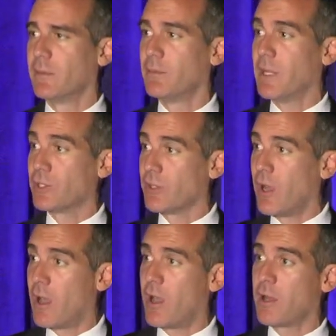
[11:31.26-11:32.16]
Measure
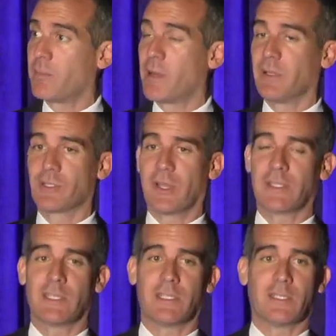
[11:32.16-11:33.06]
R in public
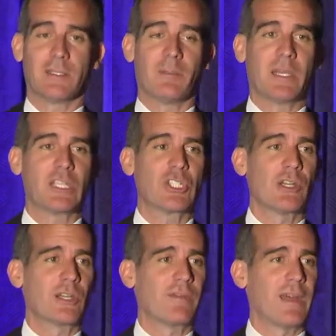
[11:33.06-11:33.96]
transit is the biggest
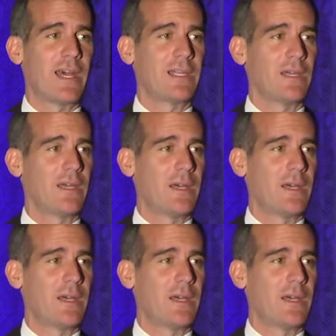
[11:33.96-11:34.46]
chunk of that,